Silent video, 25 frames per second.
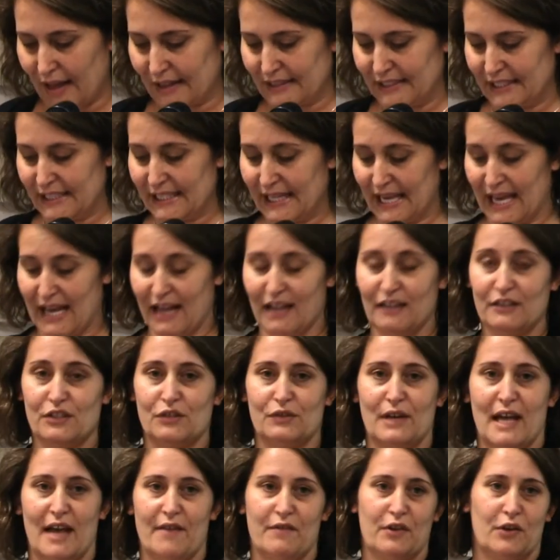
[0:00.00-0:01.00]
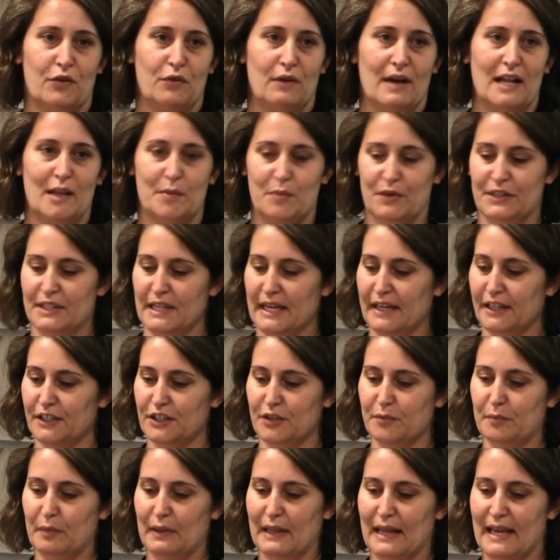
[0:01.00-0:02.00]
Did council have a koala
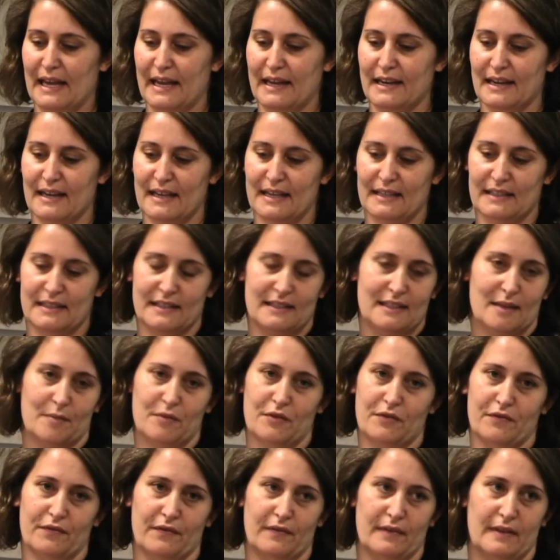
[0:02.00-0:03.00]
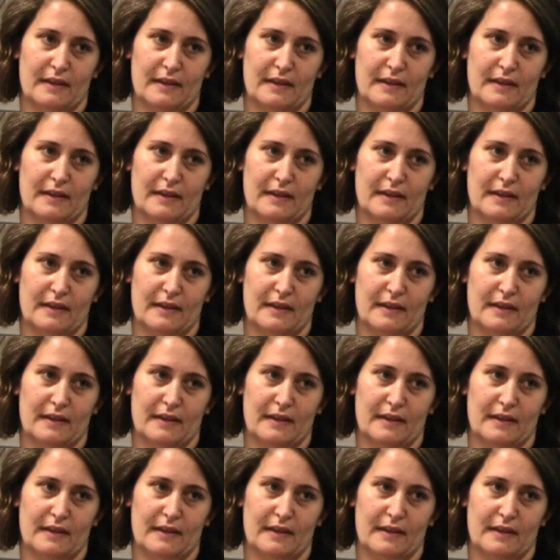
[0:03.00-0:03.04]
protection plan as some of